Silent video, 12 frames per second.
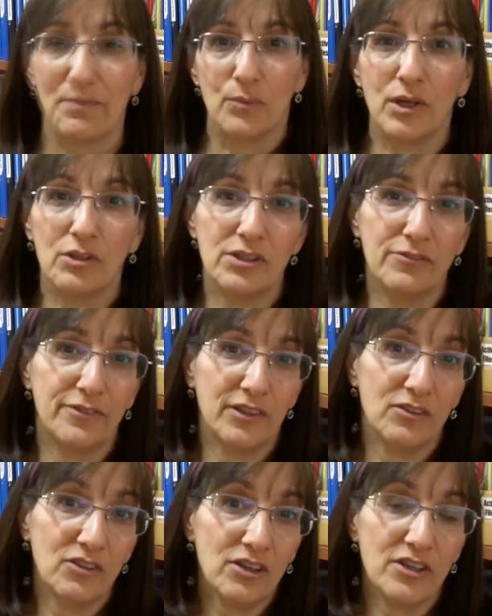We also
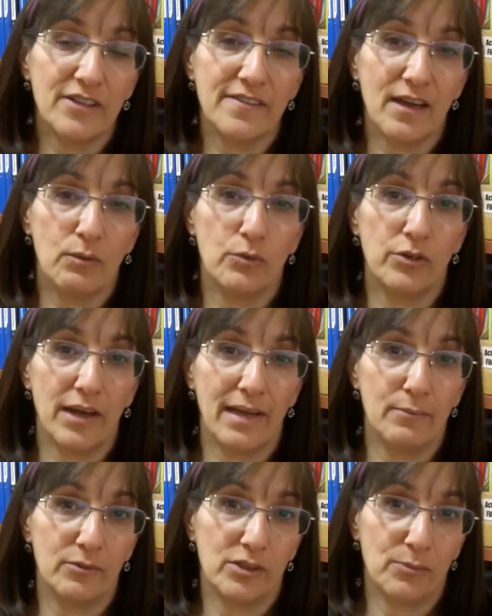feel good that we're
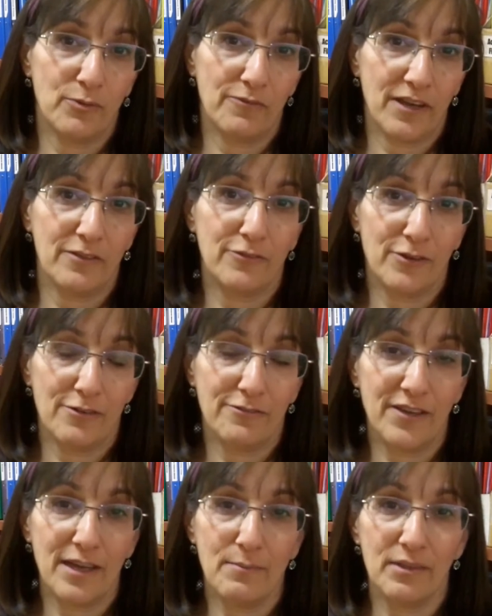able to provide for our
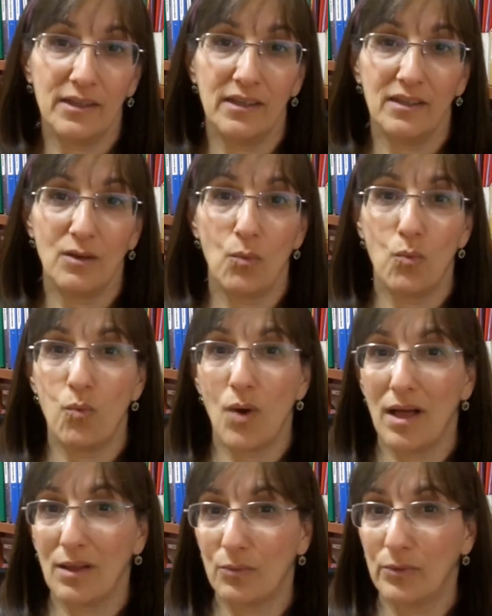family
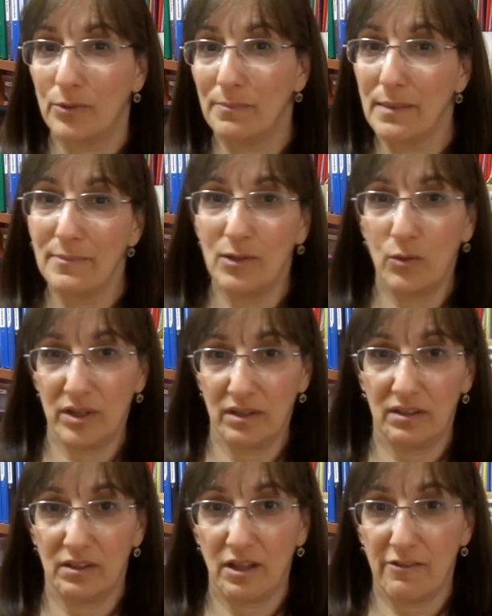while we're maybe going
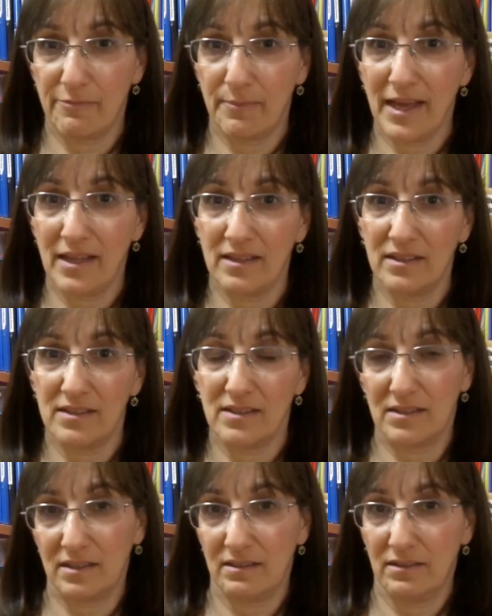a little off balance
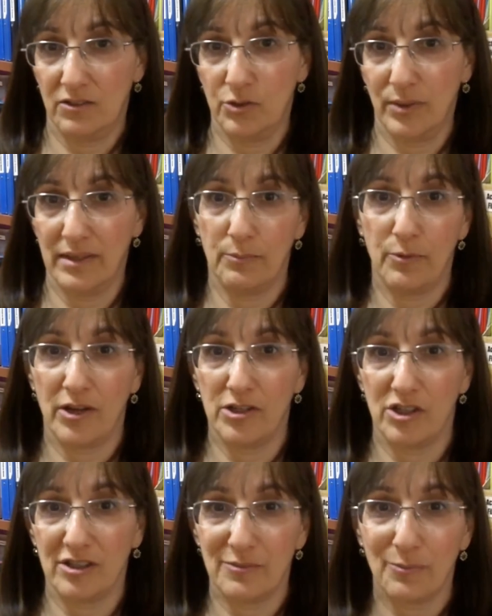doing the
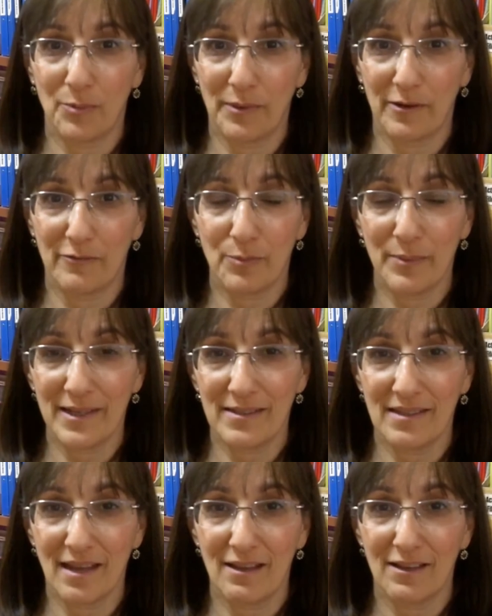project of preparing for
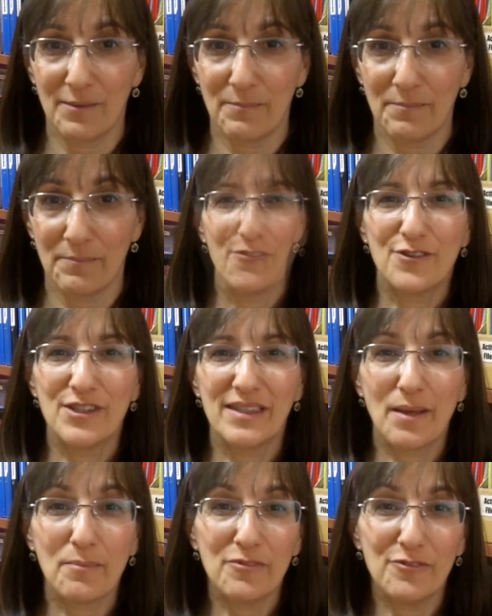Pesach. For
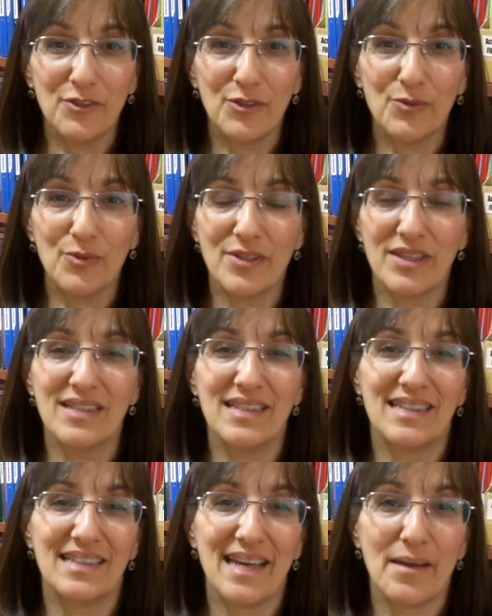some of you, this
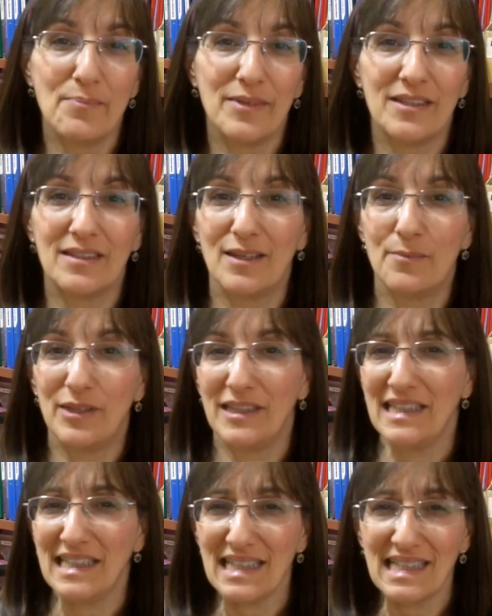step is going to be
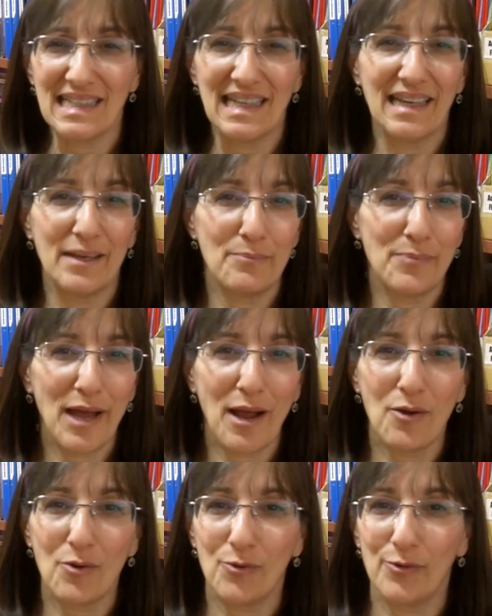easy and
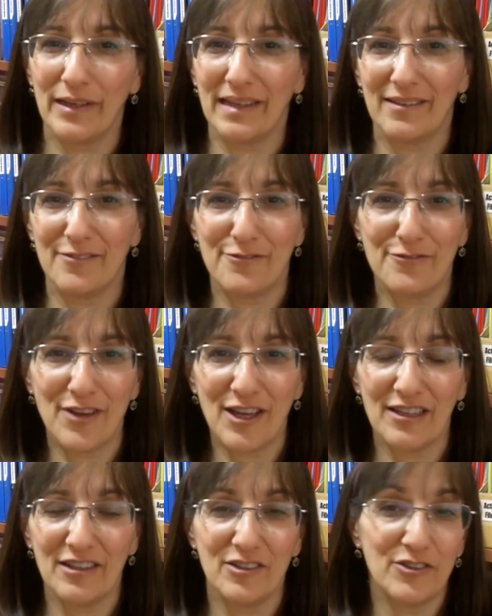empowering and
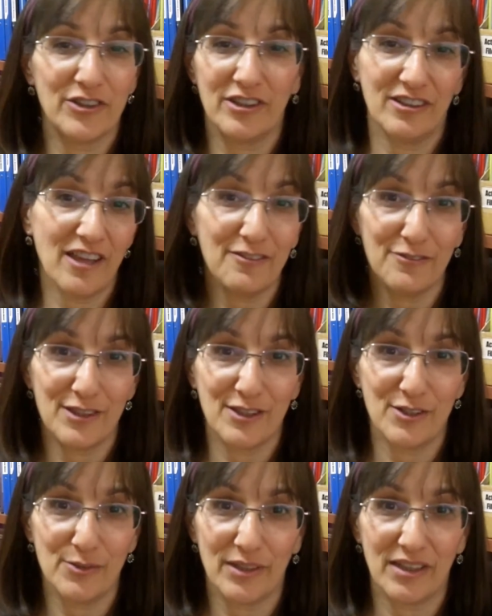fun, and you're going to love to
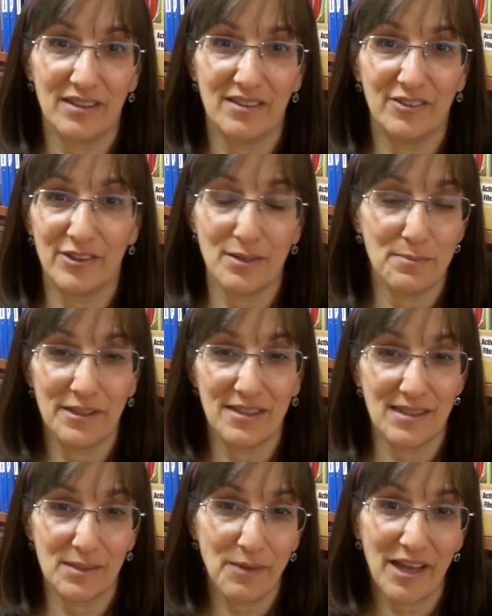do it. You're going to be
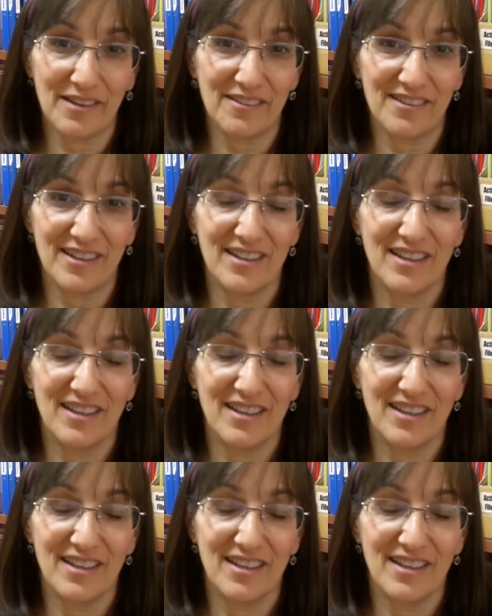inspired.